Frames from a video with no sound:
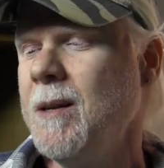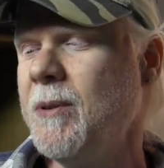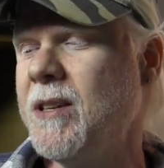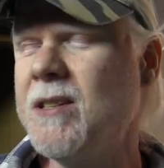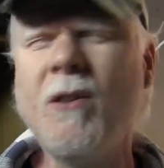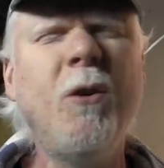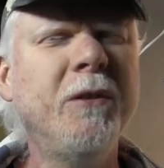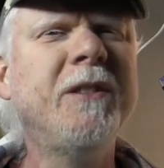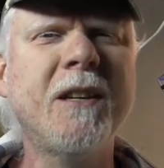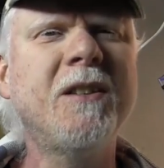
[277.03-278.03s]
but this
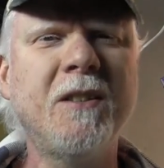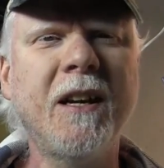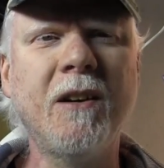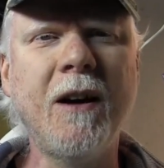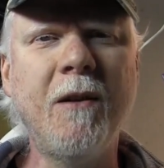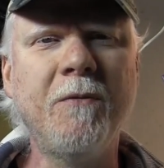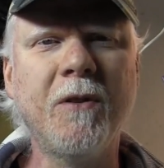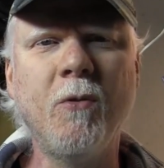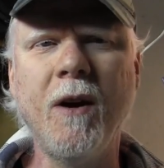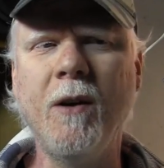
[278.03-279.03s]
cold does stick around
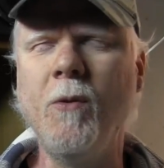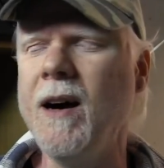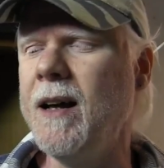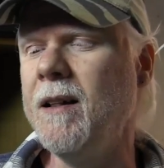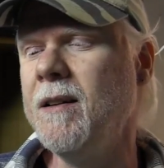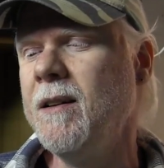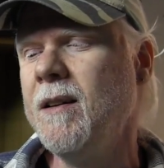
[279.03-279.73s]
for quite a while.